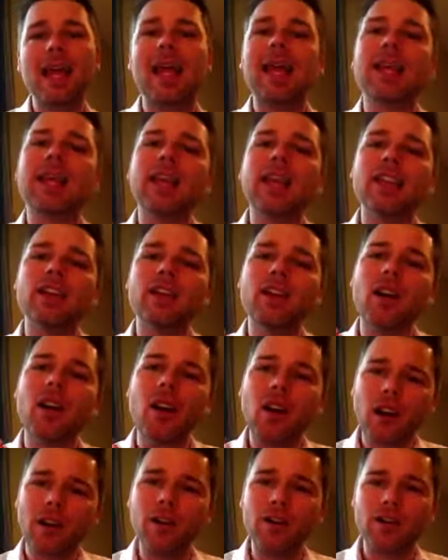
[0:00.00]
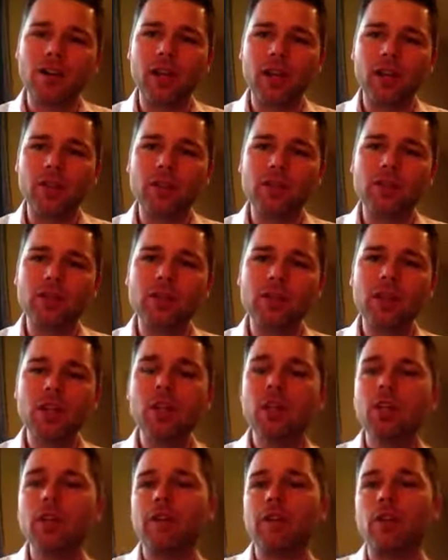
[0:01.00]
And can you honor those?
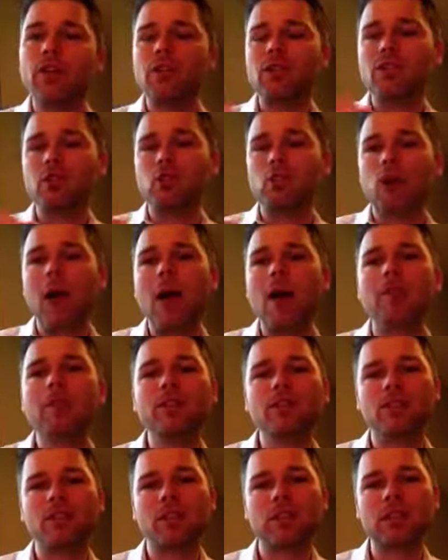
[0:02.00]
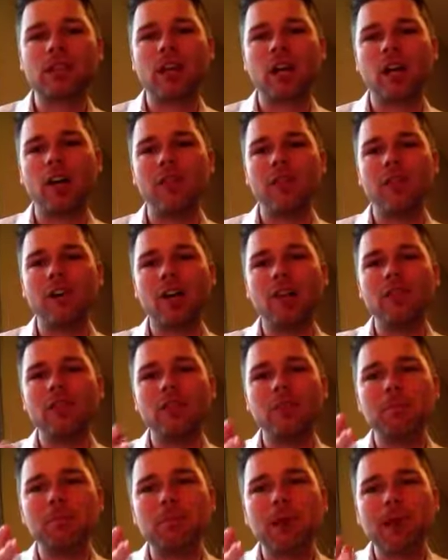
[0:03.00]
Versus robbing yourself of
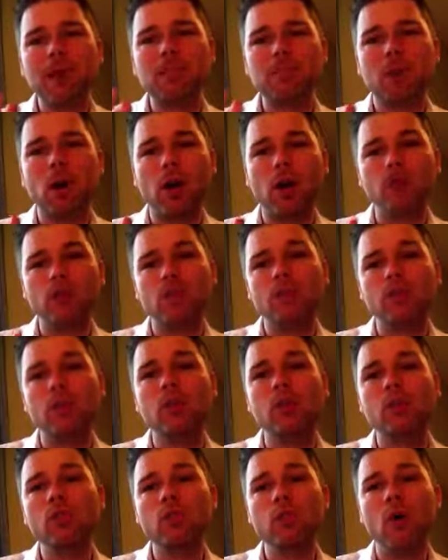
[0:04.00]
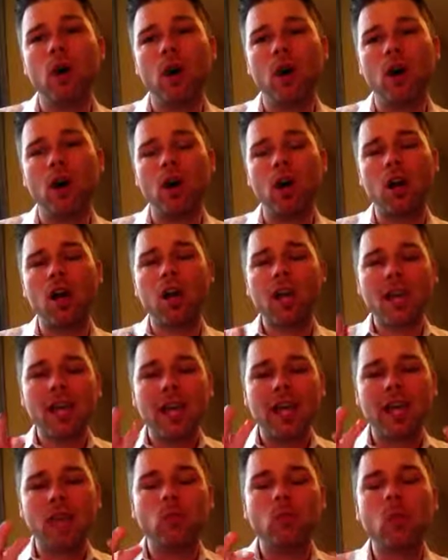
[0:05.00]
the best parts of who you are
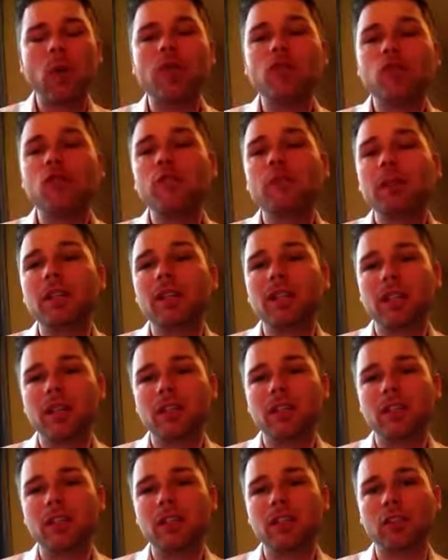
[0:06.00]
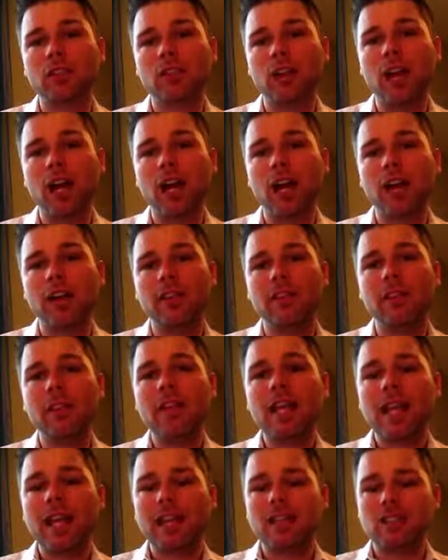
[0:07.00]
and what you've been gifted in your life.
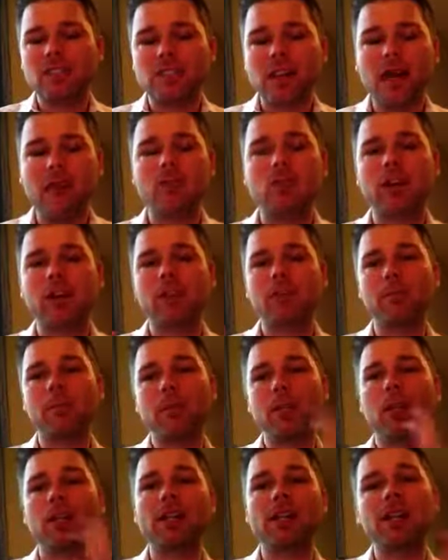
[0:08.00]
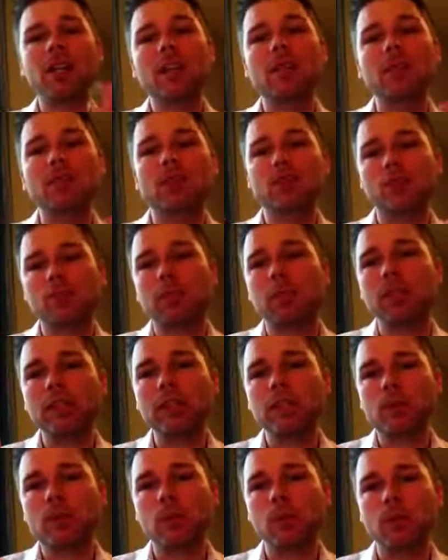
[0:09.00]
And stop trying to put on an image to
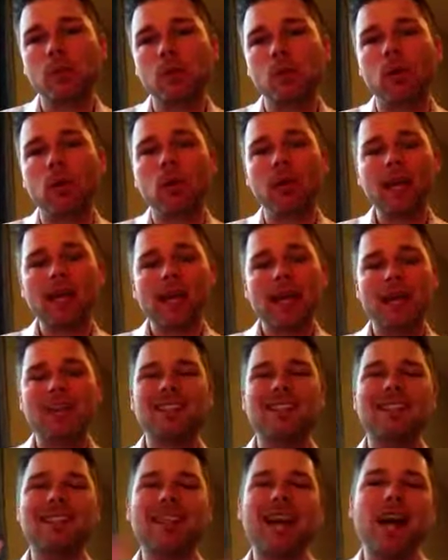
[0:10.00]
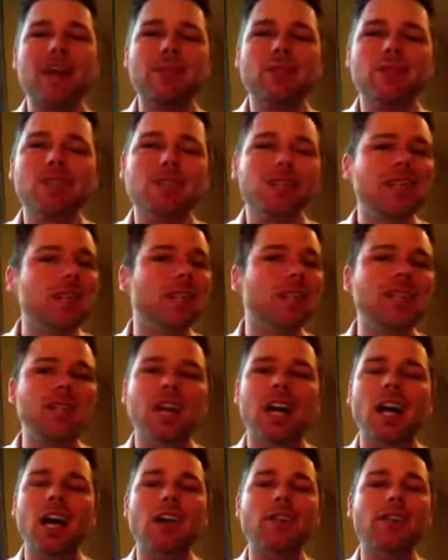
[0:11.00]
please people and to say, I'm good
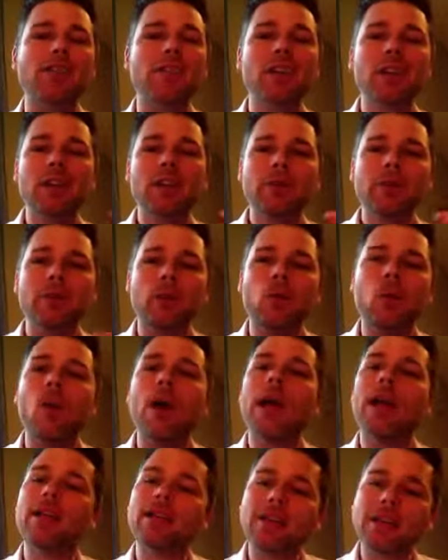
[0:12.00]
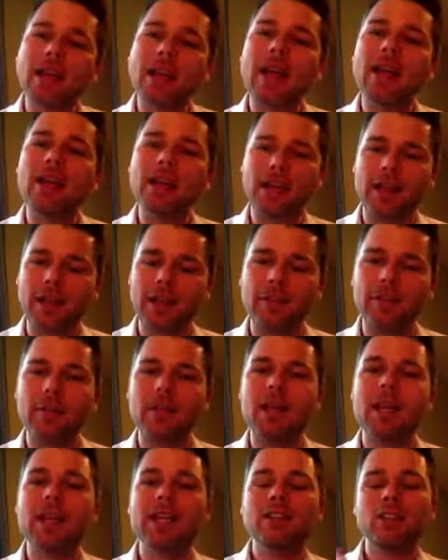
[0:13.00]
enough the way that I
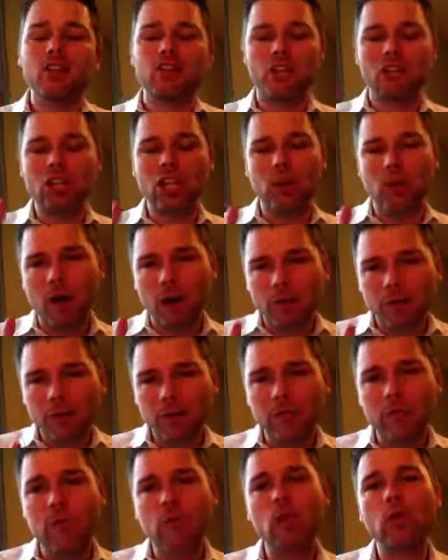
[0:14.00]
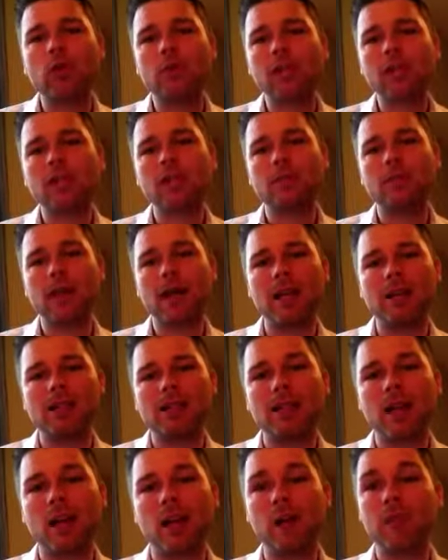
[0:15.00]
am, to show up fully as
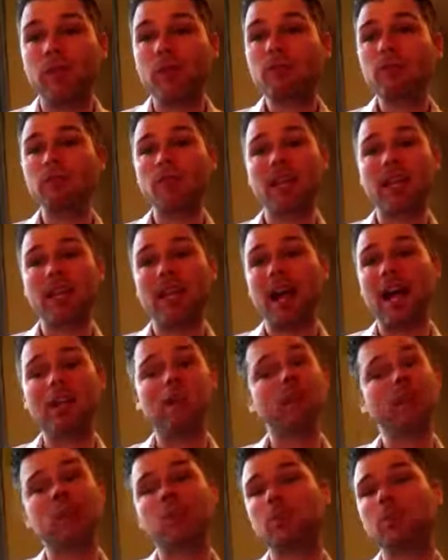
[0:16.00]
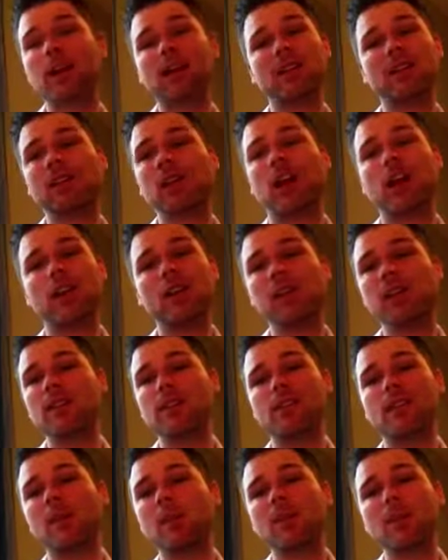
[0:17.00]
myself. And I respect and honor that
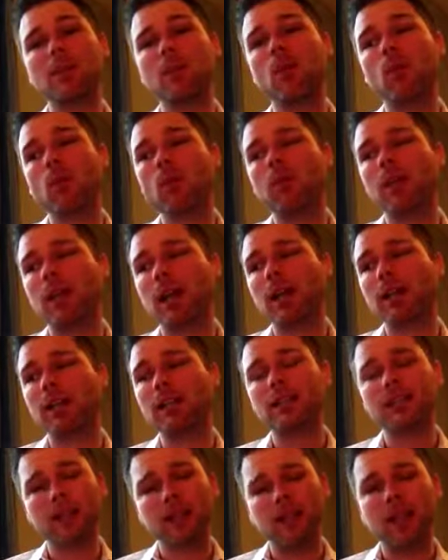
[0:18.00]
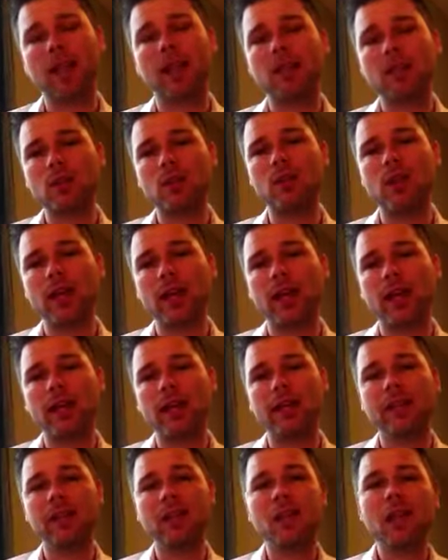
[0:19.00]
some people won't like it, and that's
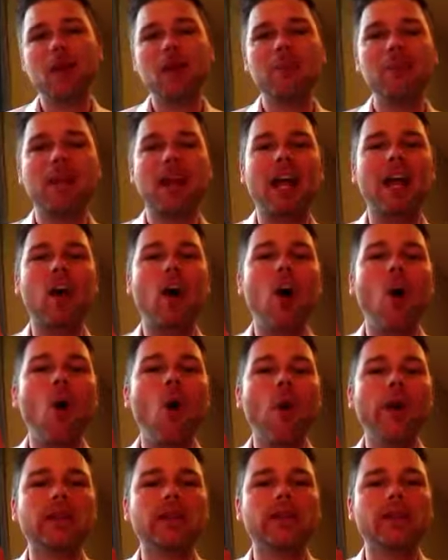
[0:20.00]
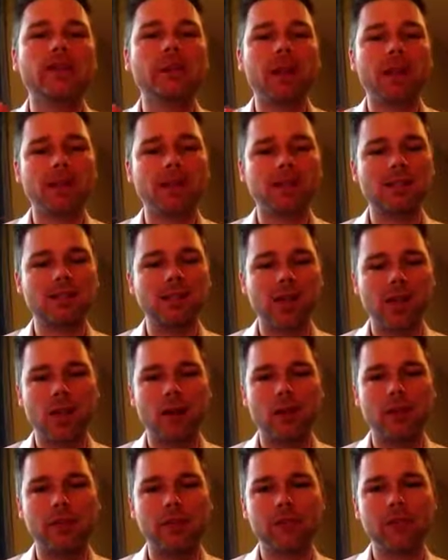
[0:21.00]
okay. But I owe it to
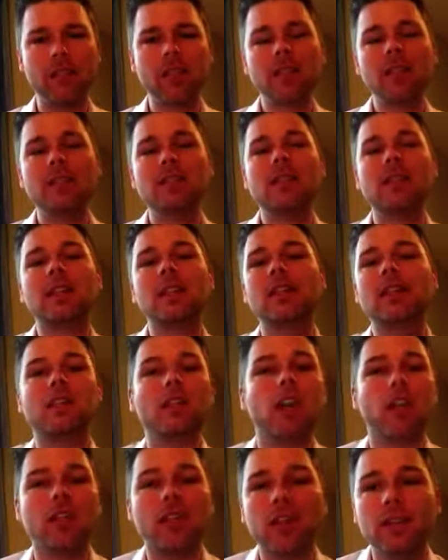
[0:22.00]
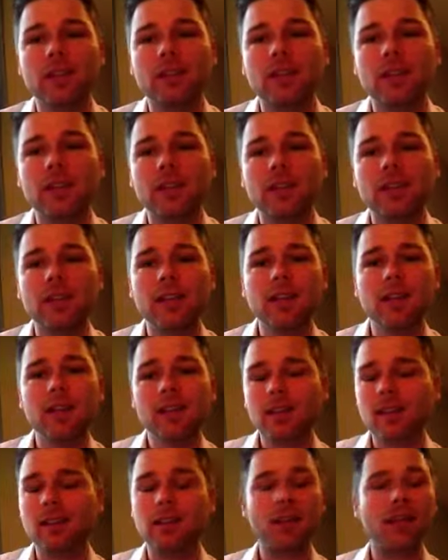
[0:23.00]
myself to live an authentic,
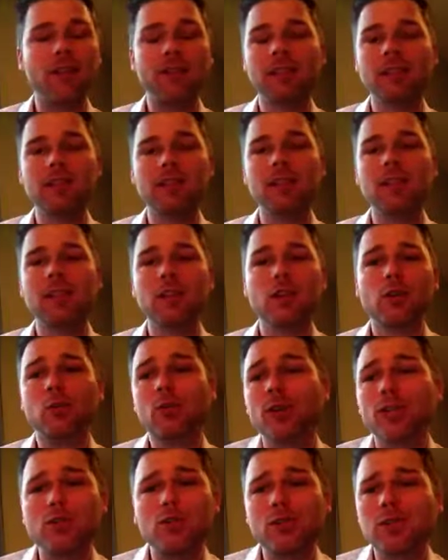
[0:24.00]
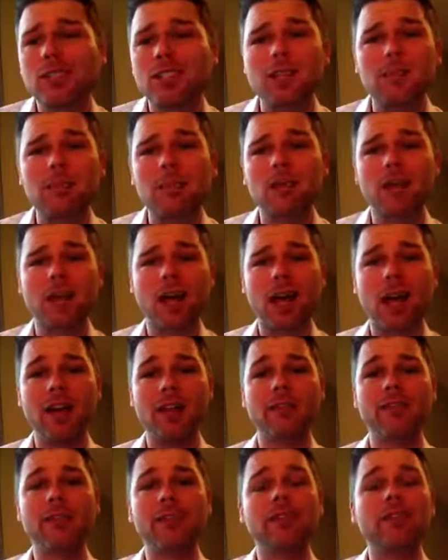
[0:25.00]
loving, richer, deeper
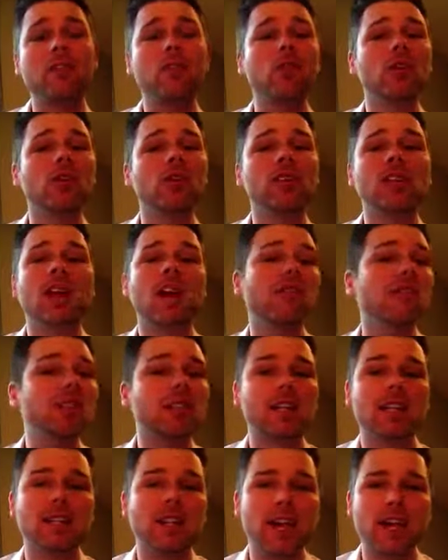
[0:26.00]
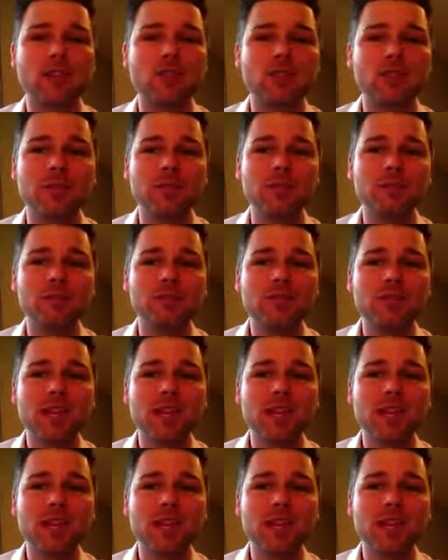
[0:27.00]
life full of love and connection.